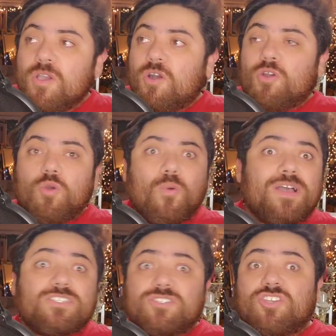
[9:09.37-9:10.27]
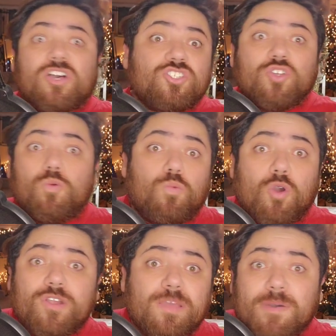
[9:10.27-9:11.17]
or who was just so
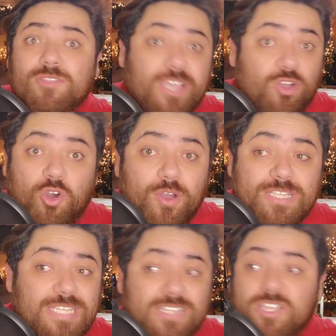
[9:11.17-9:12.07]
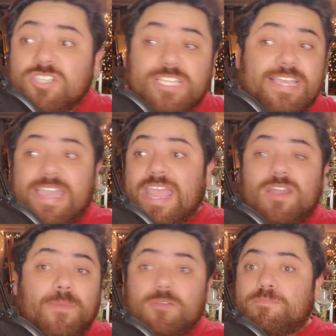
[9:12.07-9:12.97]
worried about the coins that doesn't care
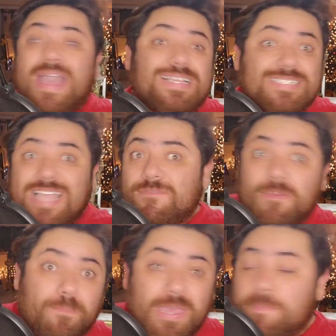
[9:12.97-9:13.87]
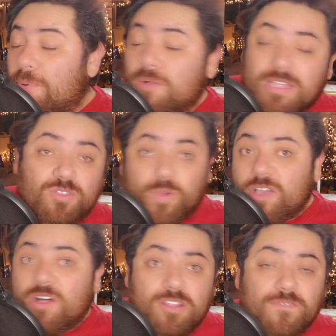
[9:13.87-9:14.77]
about backstabbing people and doing
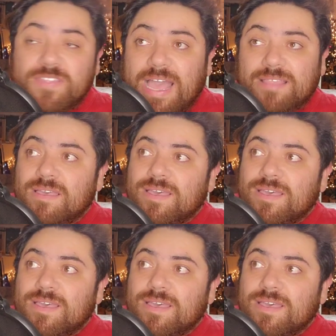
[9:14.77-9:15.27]
all of that,